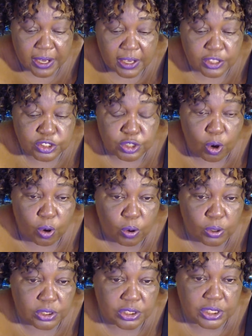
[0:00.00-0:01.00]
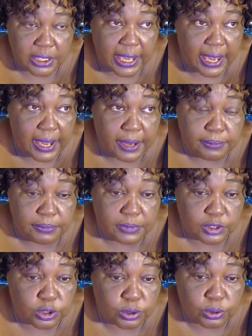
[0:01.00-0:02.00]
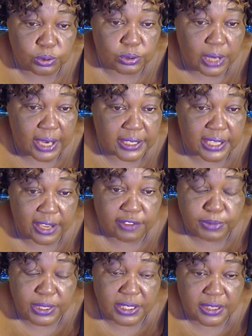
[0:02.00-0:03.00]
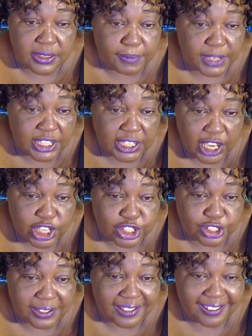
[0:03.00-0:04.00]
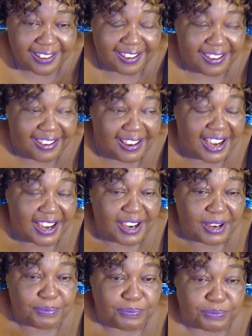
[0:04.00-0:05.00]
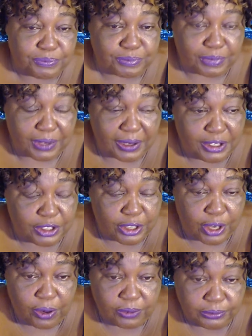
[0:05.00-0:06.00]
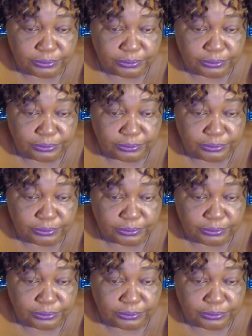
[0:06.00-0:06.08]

So she came to and gave me the medication, um, you know,